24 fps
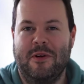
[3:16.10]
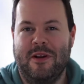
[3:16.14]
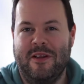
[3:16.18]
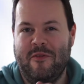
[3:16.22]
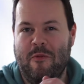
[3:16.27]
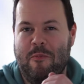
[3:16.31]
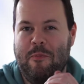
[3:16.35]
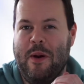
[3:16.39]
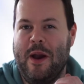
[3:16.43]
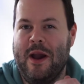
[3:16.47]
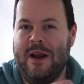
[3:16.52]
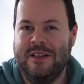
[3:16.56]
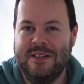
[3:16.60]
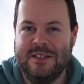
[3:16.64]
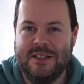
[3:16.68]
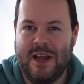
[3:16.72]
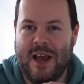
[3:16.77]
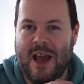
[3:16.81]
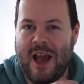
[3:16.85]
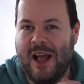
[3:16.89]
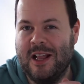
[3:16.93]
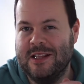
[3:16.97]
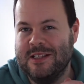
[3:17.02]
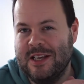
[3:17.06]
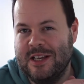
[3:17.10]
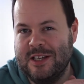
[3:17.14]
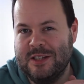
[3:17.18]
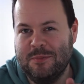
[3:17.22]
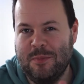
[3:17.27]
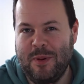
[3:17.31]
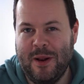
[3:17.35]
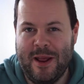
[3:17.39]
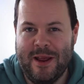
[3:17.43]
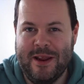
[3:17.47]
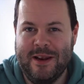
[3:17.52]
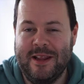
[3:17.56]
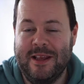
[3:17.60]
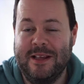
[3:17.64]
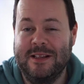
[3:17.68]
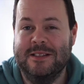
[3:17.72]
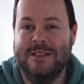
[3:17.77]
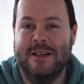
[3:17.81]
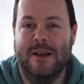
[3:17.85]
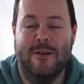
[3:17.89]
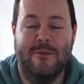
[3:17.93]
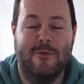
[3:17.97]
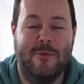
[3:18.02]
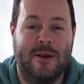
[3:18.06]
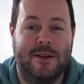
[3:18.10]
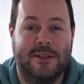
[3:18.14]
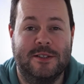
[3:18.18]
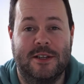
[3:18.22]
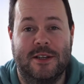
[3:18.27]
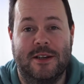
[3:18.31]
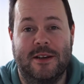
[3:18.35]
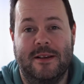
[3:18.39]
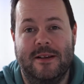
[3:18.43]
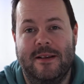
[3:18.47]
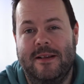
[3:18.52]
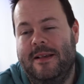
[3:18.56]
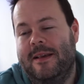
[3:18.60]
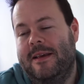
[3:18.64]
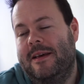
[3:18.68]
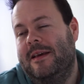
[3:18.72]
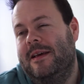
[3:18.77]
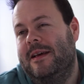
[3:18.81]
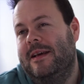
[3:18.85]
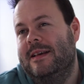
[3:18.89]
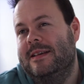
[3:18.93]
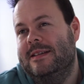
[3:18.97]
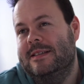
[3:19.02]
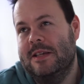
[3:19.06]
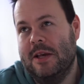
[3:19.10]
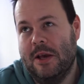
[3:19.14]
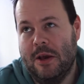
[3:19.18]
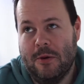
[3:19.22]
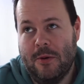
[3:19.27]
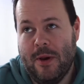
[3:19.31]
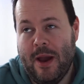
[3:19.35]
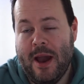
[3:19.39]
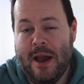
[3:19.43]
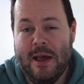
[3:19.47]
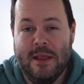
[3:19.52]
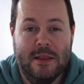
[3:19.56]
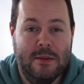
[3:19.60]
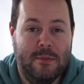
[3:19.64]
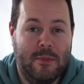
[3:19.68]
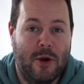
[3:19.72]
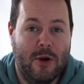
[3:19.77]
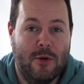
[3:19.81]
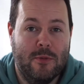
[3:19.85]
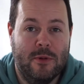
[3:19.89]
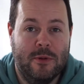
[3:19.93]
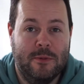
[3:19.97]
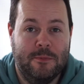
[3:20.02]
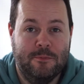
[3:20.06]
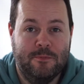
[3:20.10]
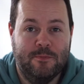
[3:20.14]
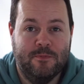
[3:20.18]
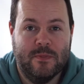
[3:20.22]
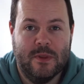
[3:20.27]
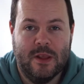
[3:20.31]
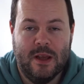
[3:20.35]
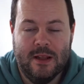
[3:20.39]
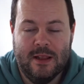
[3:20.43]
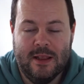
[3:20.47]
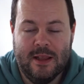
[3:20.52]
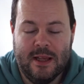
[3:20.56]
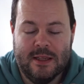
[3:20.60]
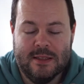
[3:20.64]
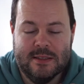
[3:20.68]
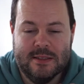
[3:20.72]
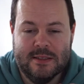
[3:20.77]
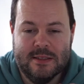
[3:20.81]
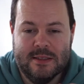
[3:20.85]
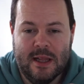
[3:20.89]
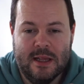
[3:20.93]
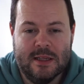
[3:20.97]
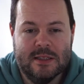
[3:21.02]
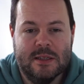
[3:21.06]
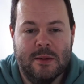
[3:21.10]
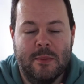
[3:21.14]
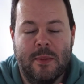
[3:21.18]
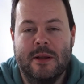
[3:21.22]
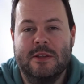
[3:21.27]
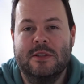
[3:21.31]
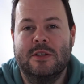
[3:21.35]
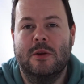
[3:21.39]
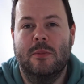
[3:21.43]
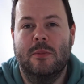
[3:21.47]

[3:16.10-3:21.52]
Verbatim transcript: going to have a bash at explaining server meshing. So at the moment, let's let's imagine